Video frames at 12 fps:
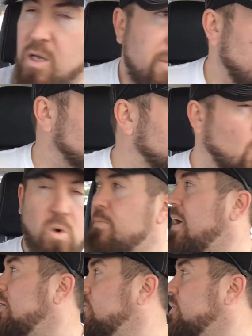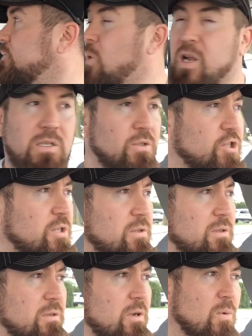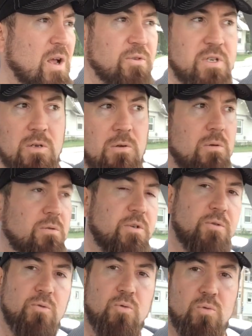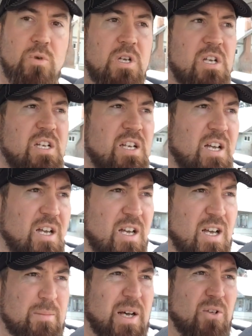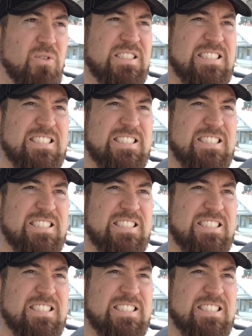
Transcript: about 40 miles of range around here to about,